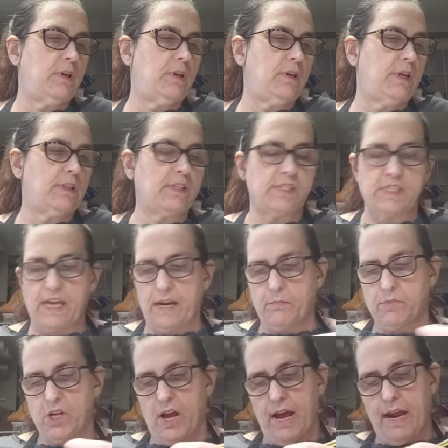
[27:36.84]
at the same
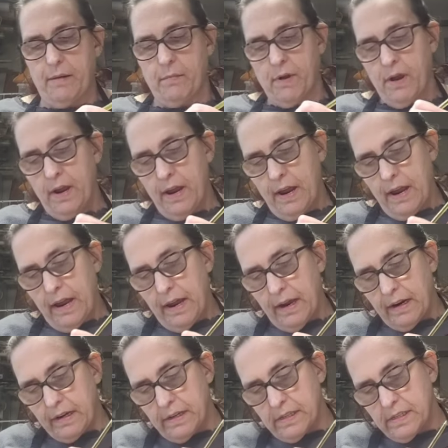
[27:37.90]
time,
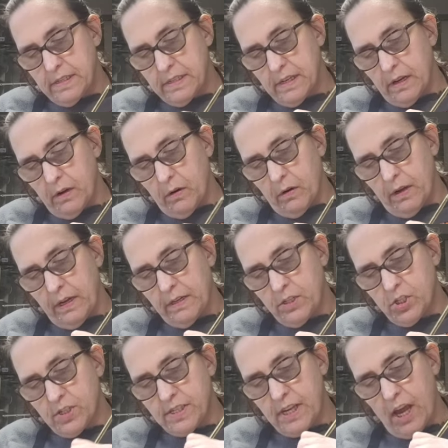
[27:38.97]
because it
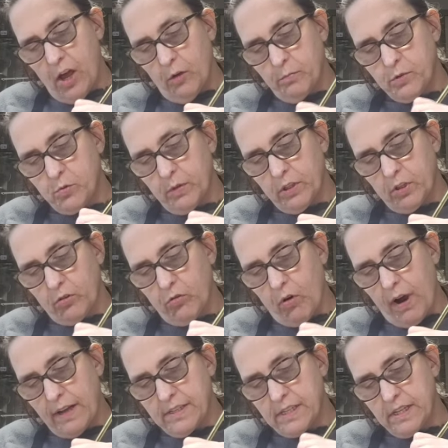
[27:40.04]
just helps with the
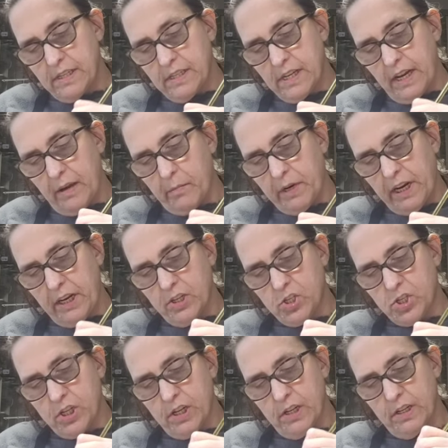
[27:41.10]
cross
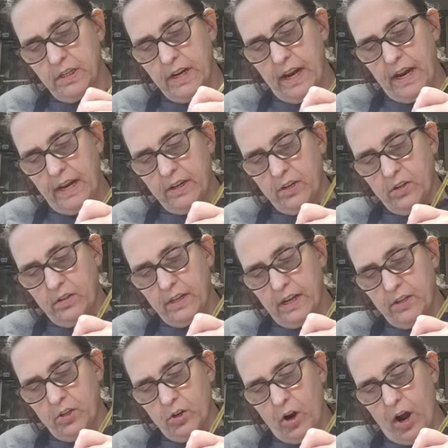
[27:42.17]
contamination, and
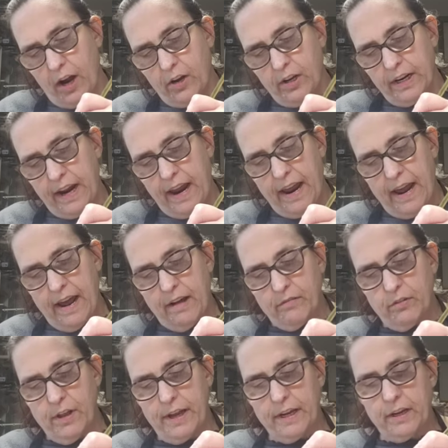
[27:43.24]
then you're not going to
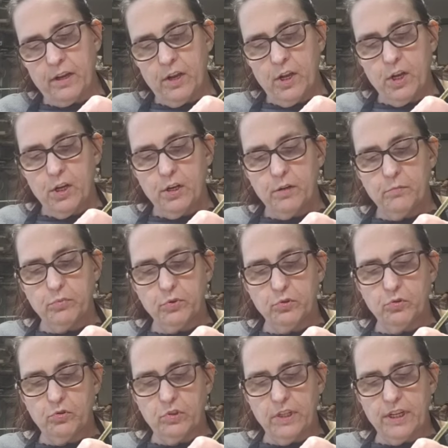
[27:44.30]
have like
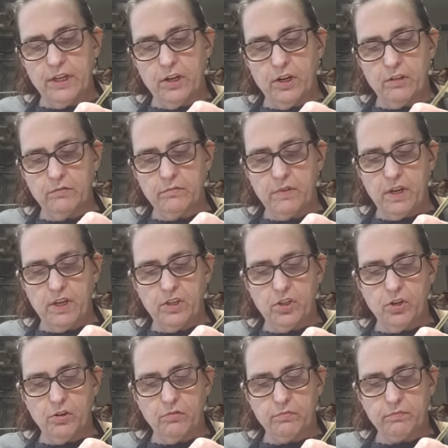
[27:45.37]
blue glitter in
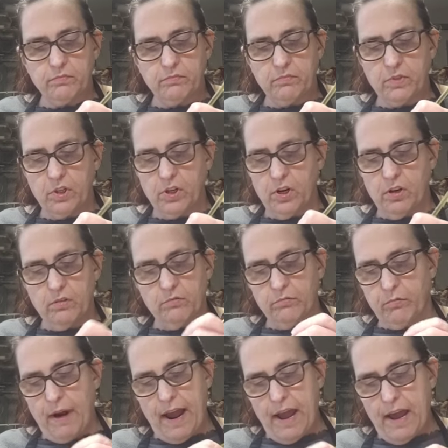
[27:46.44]
your,
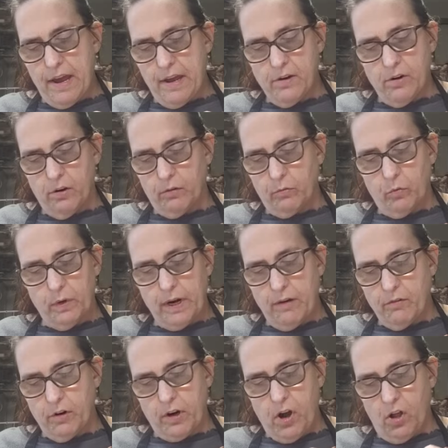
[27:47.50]
red or
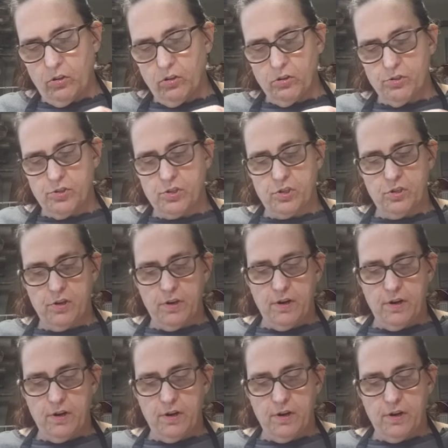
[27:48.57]
whatever colors.